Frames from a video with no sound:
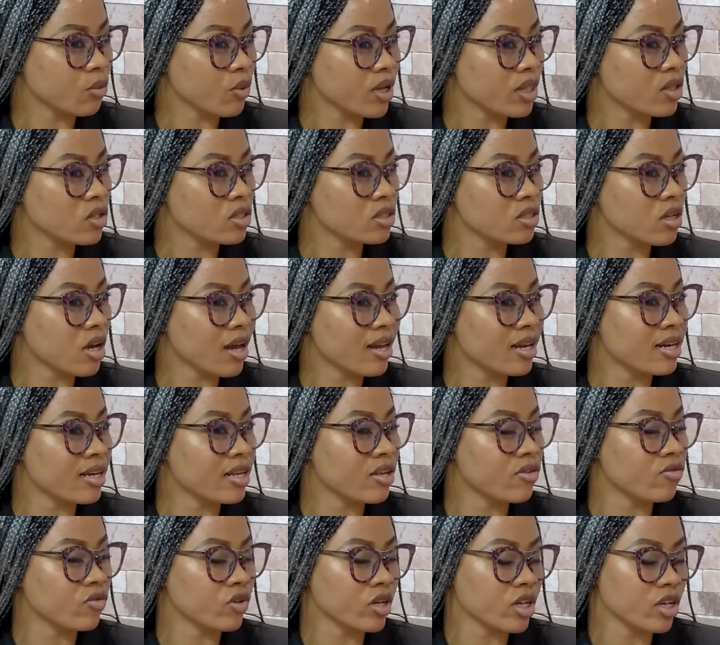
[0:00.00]
where does that
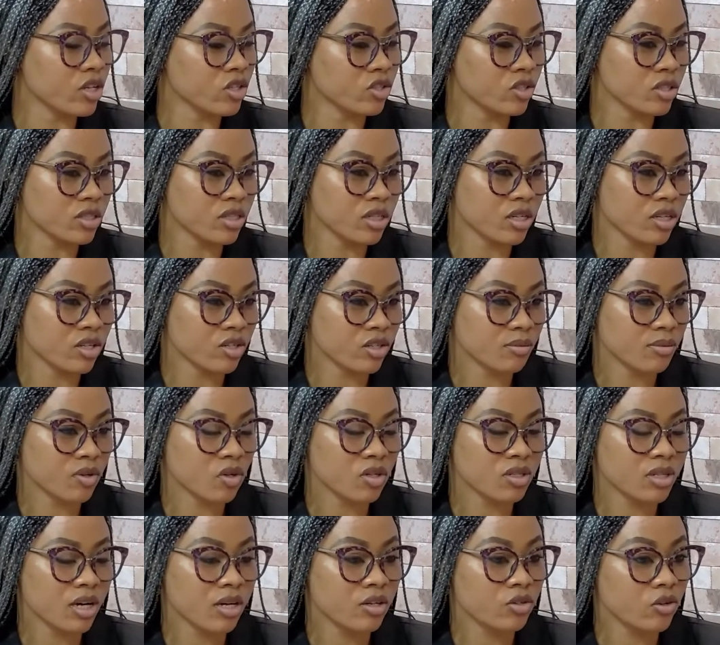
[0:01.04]
leave religious leaders?
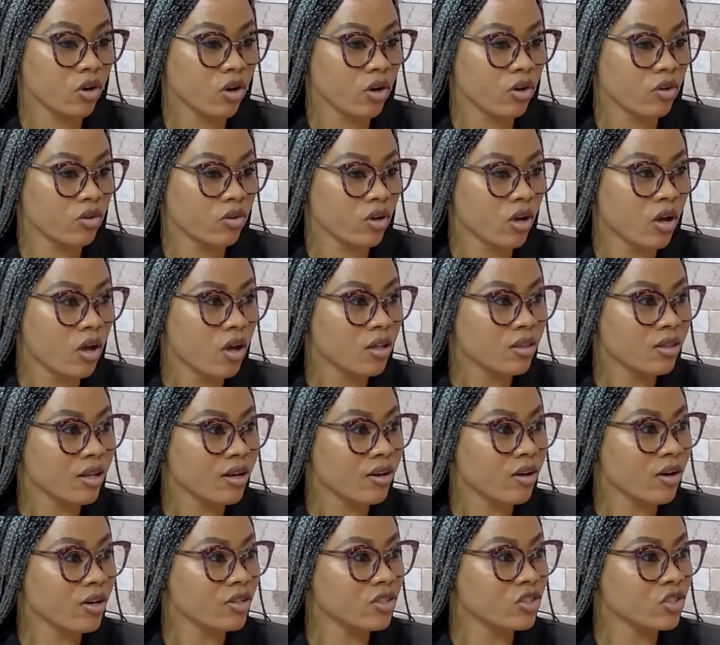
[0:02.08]
Because I know
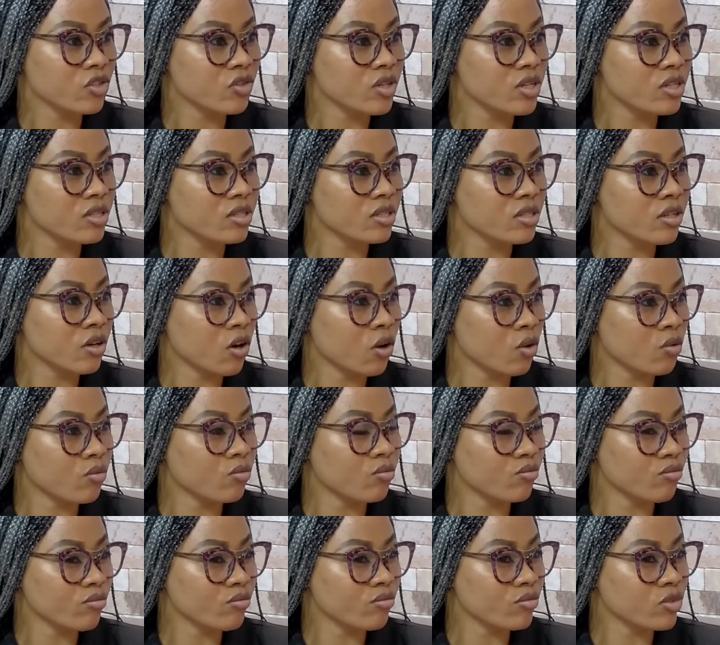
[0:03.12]
that Nigerians
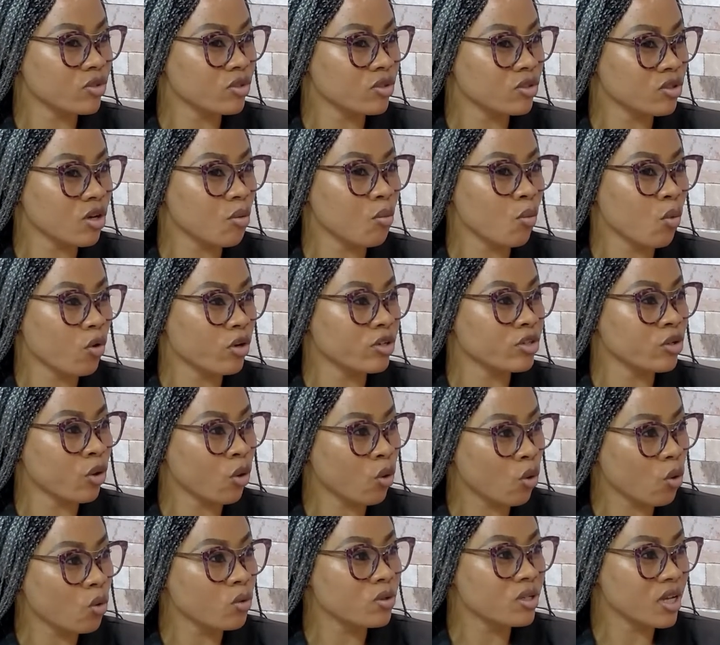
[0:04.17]
somewhat
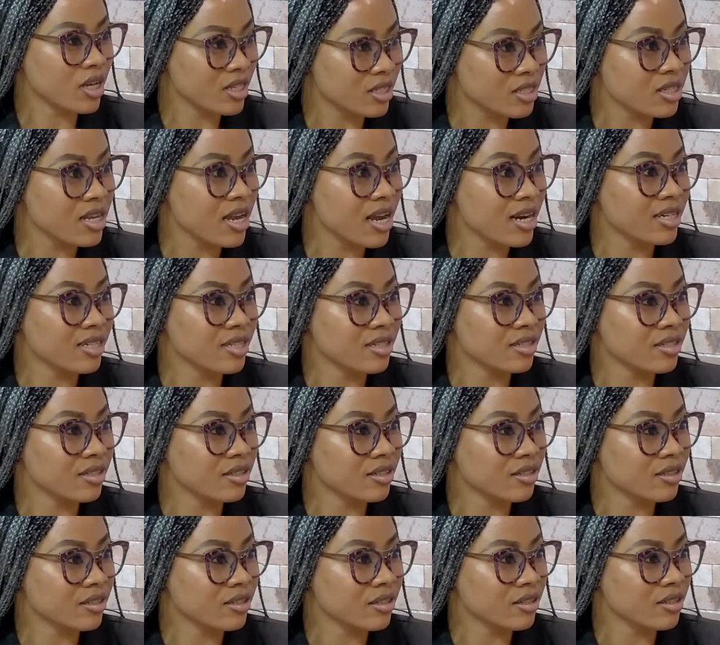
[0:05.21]
hold dearly
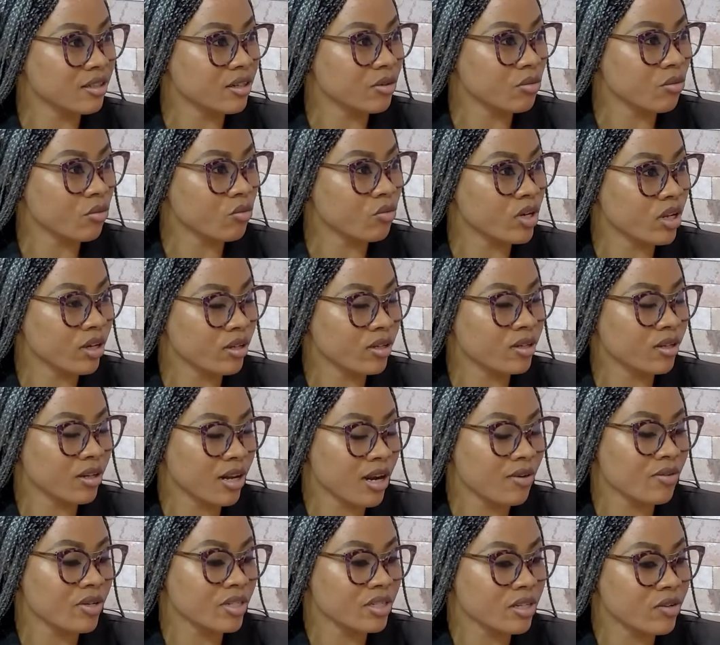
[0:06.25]

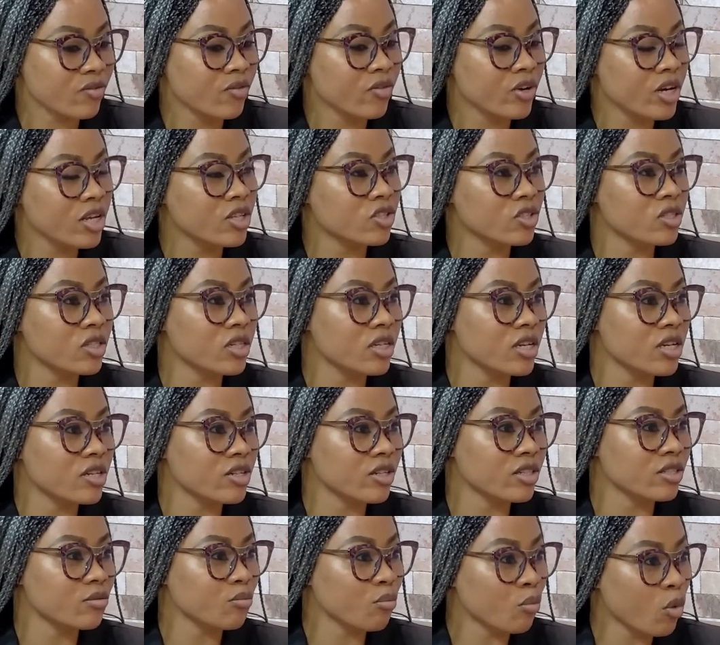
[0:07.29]
clerics, religious
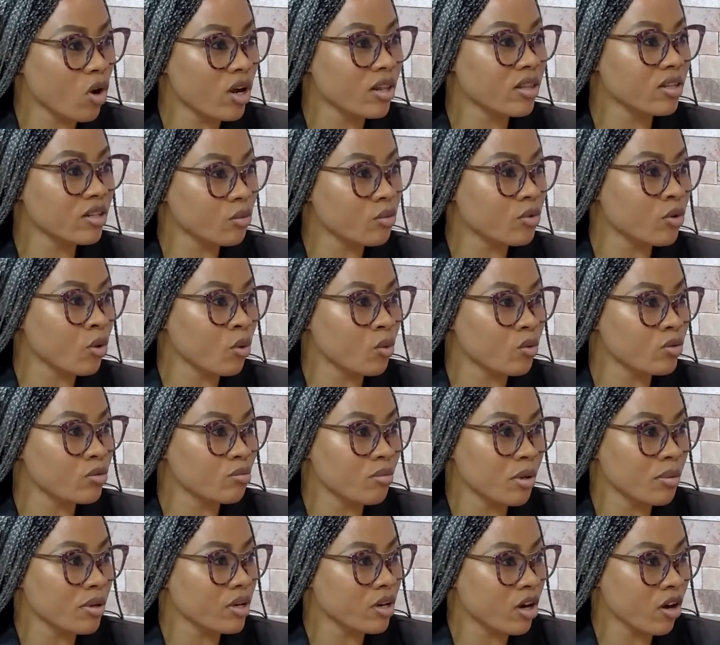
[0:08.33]
leaders, more than they would
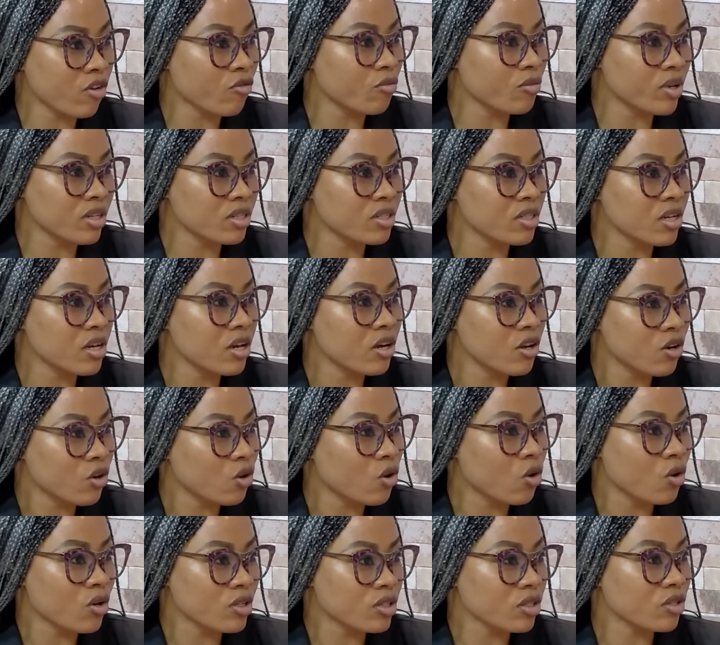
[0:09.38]
hold maybe government
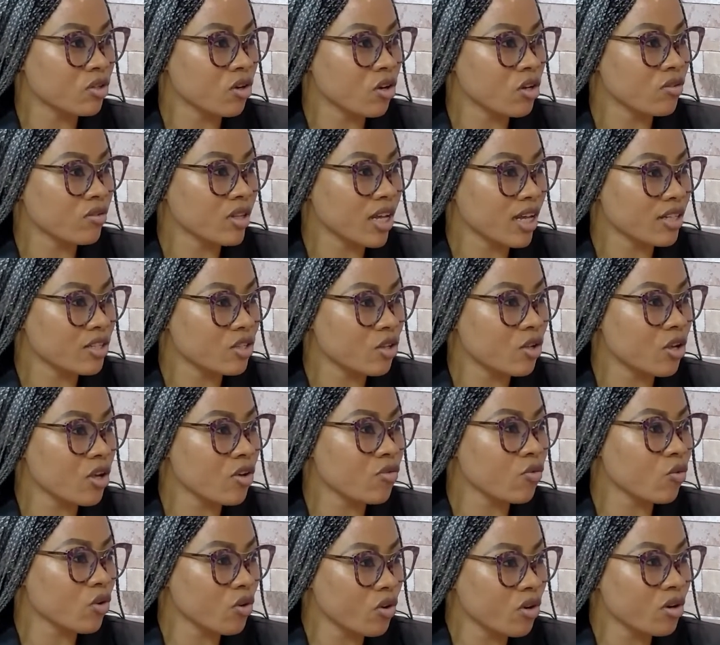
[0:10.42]
laws and all of that. So
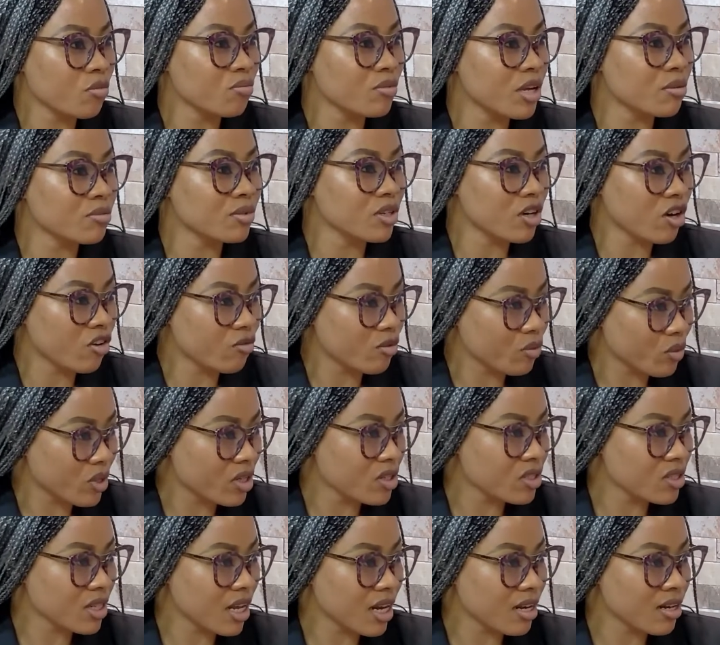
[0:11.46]
if we're going to blame the government, where
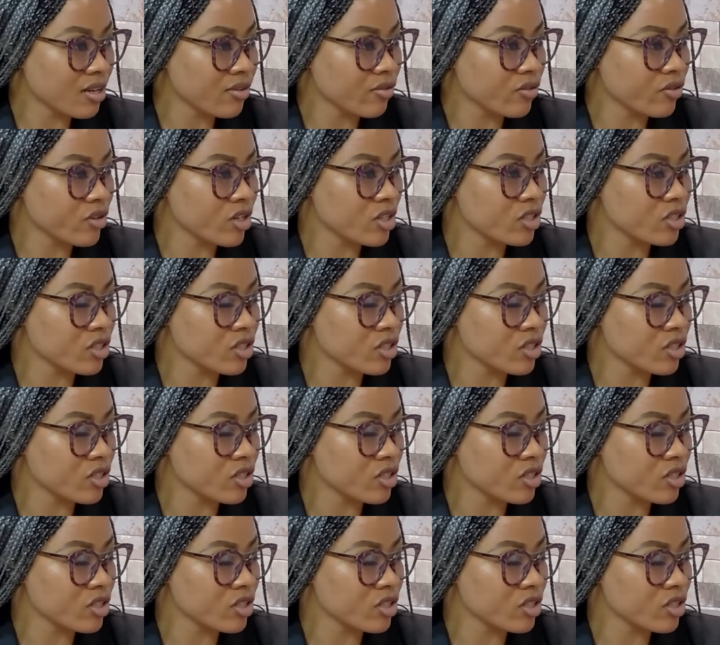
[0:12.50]
does that leave religious leaders?